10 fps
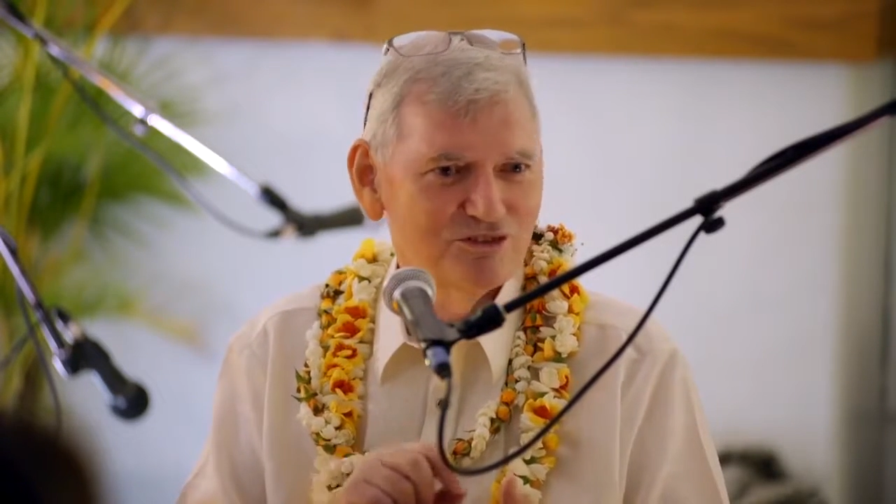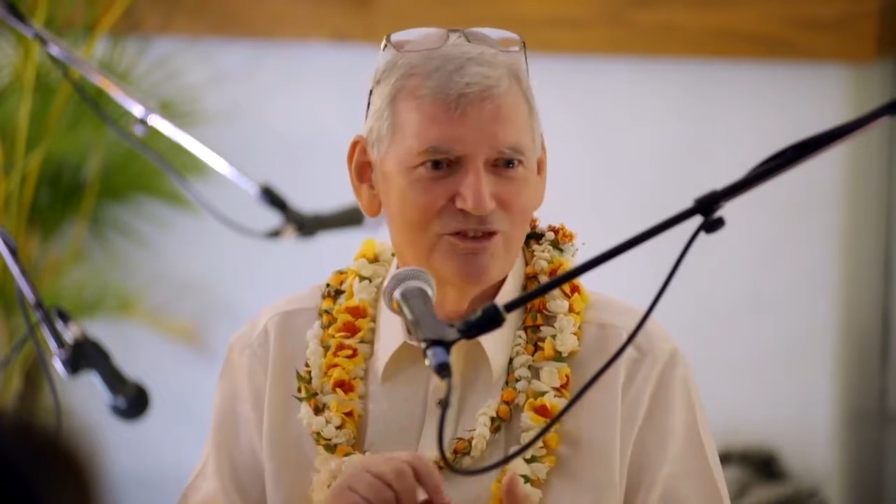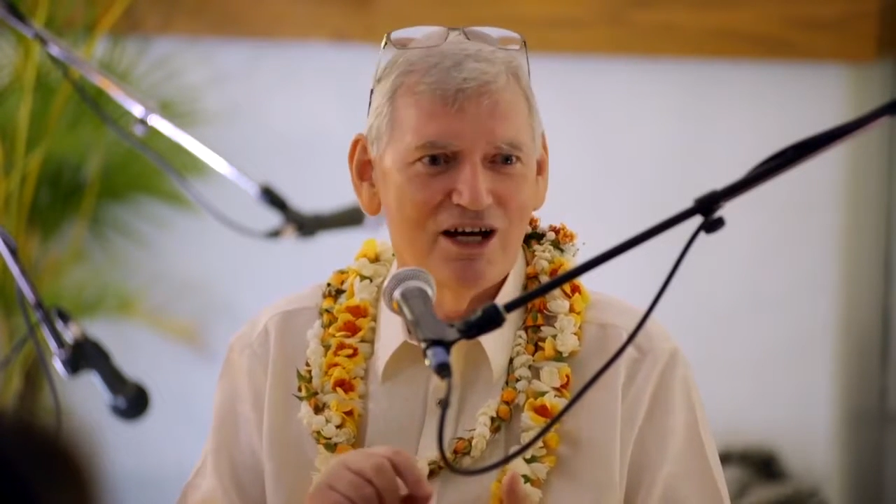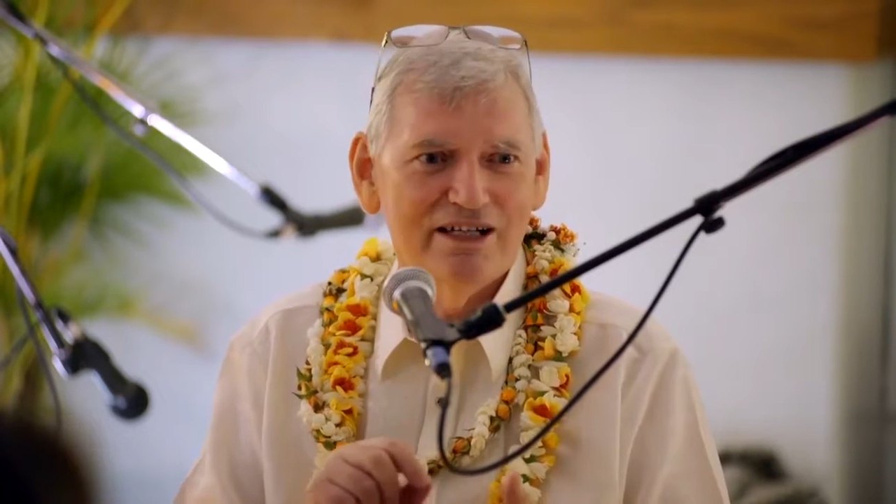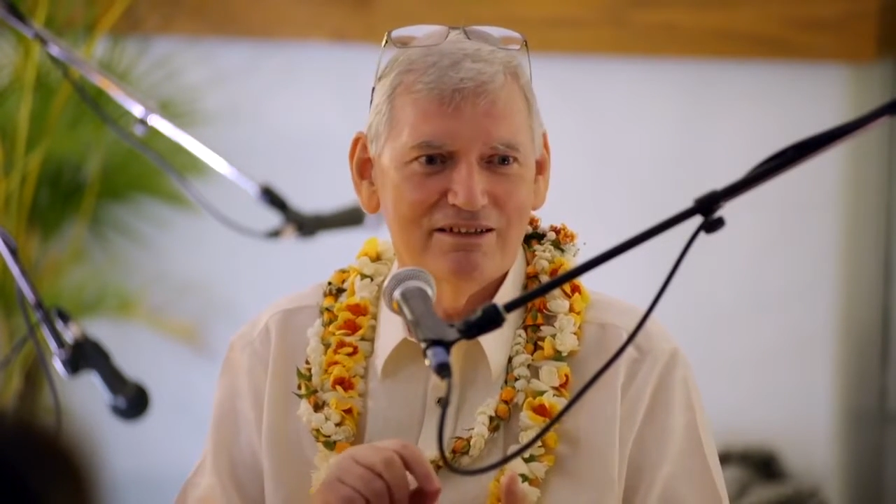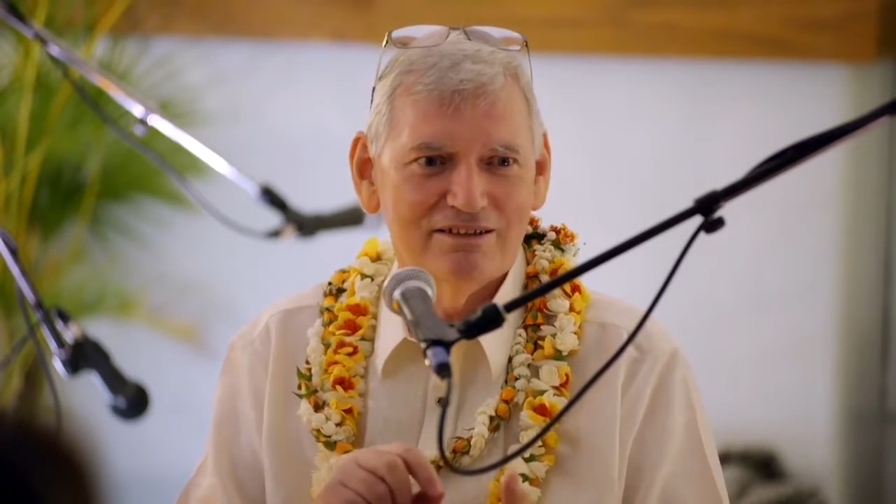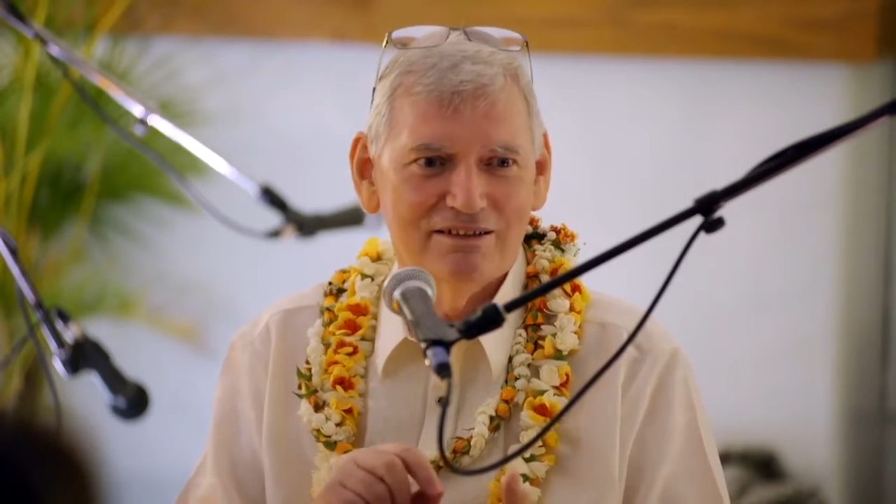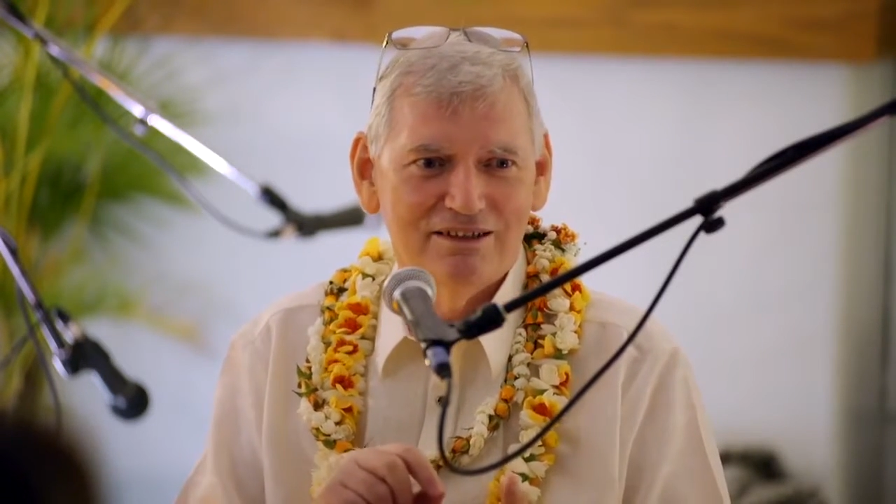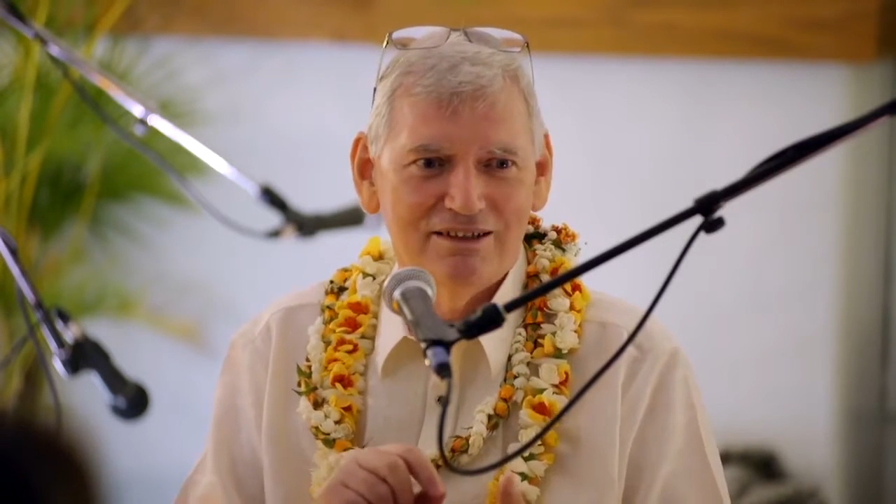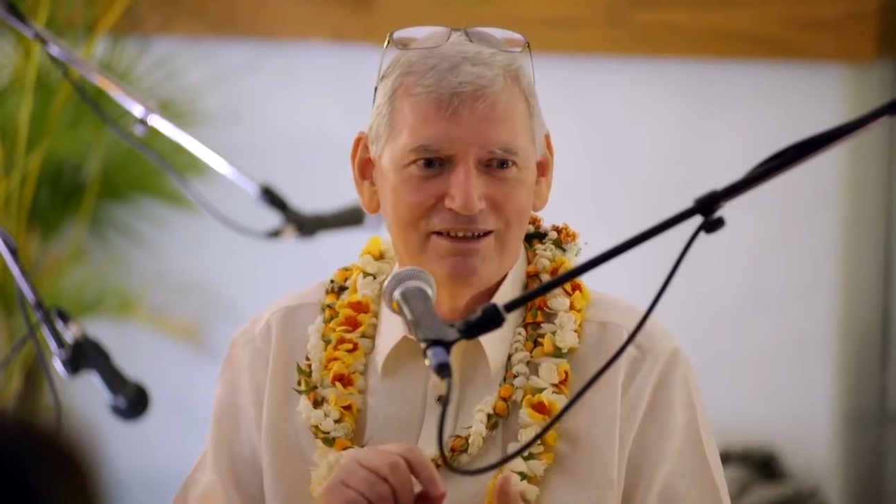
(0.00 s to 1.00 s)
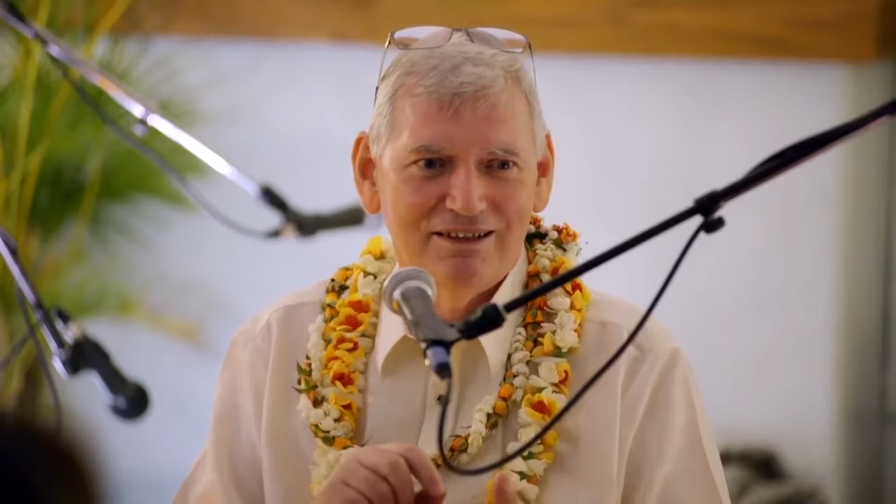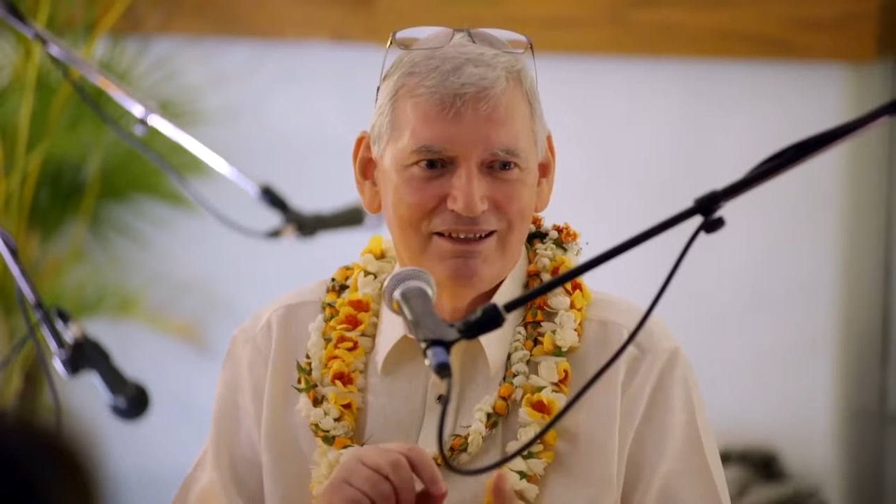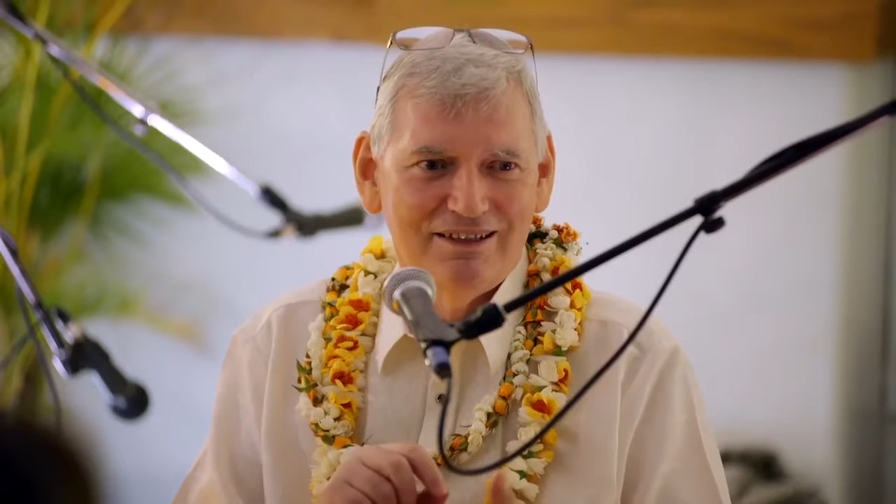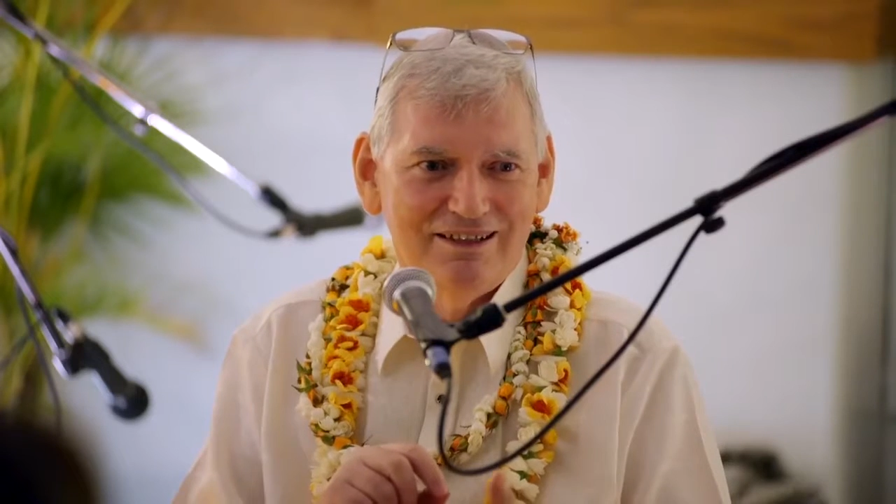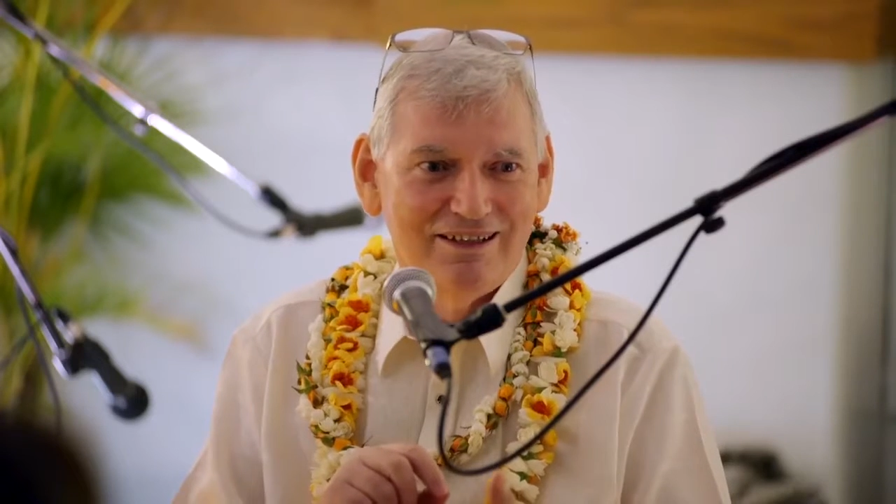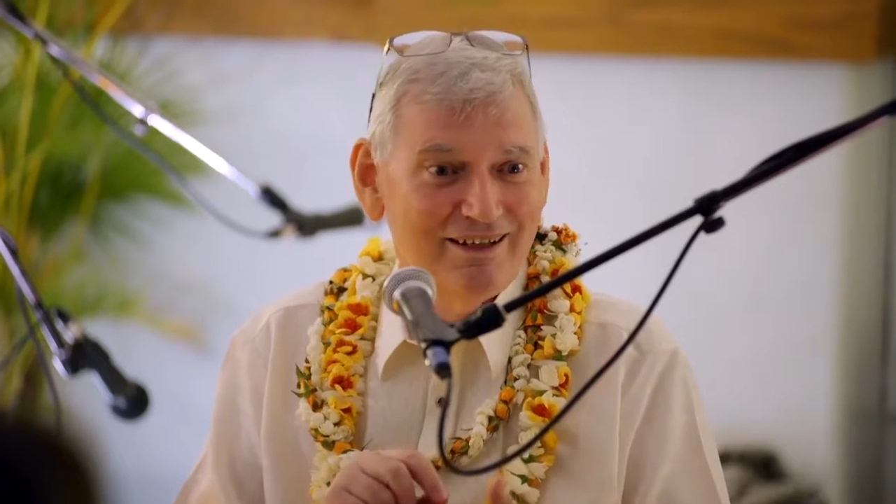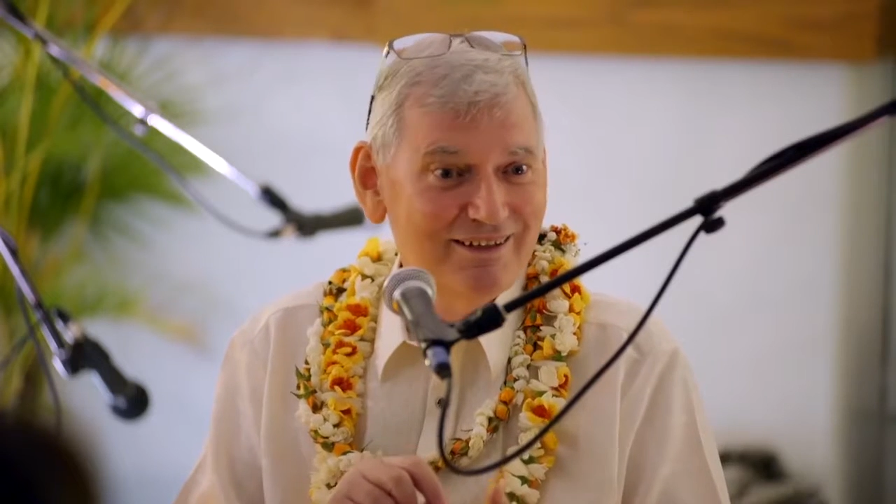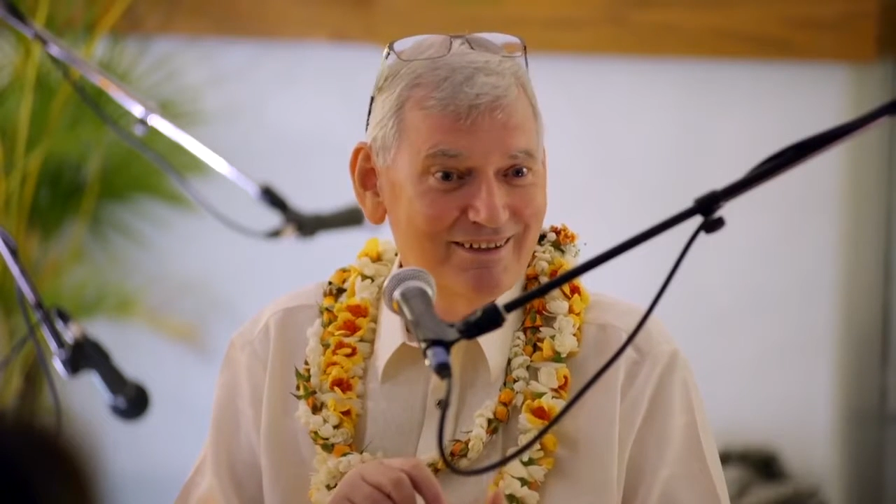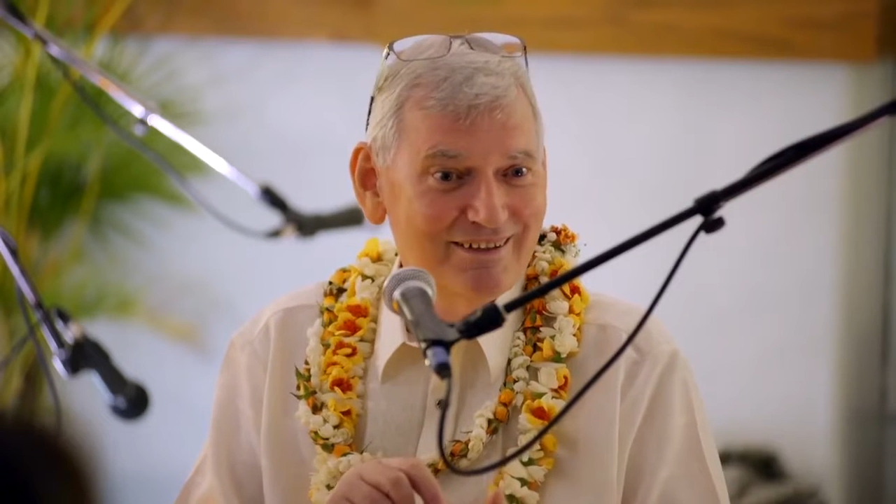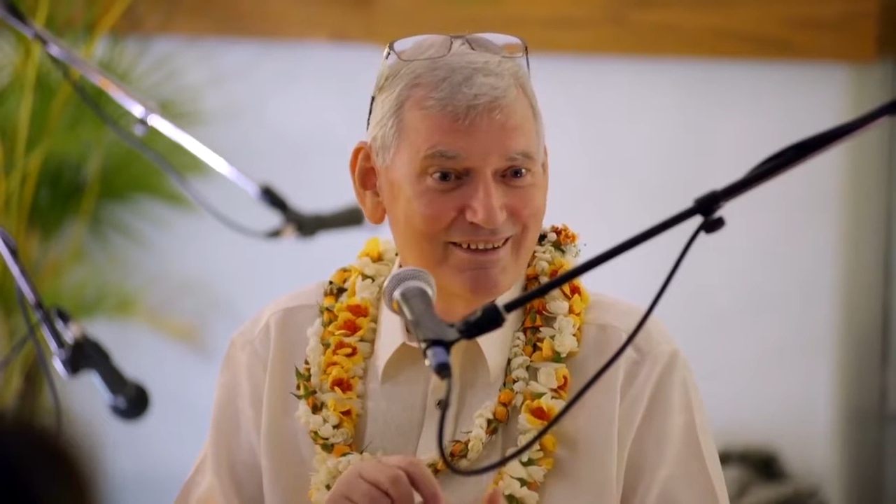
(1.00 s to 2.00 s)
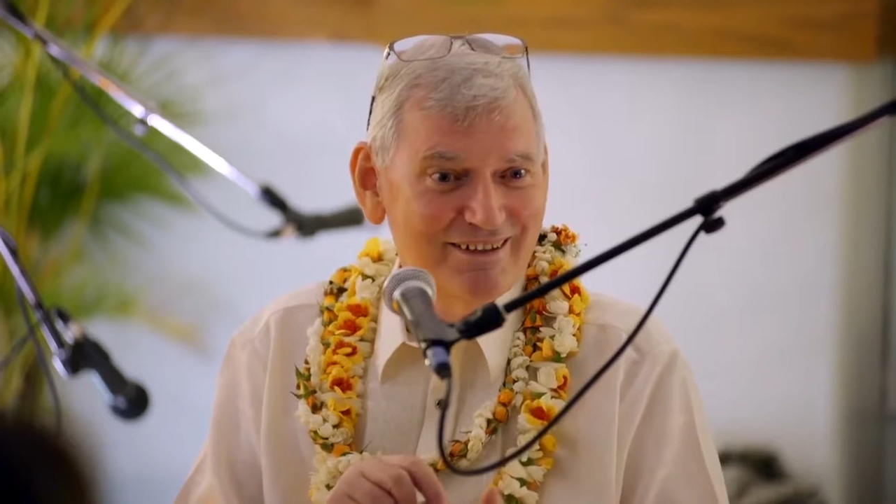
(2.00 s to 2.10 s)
write? Huh?